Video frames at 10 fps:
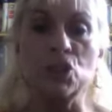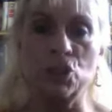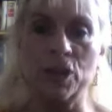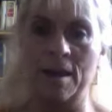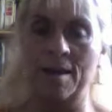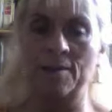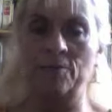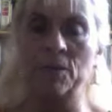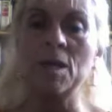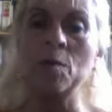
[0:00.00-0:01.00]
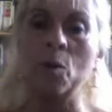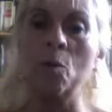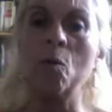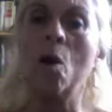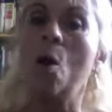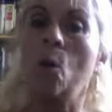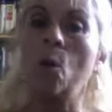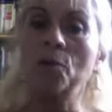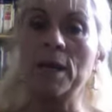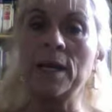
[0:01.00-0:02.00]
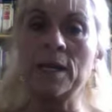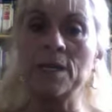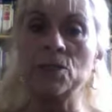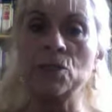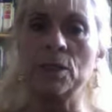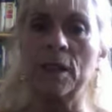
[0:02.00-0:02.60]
to have chemo or radiation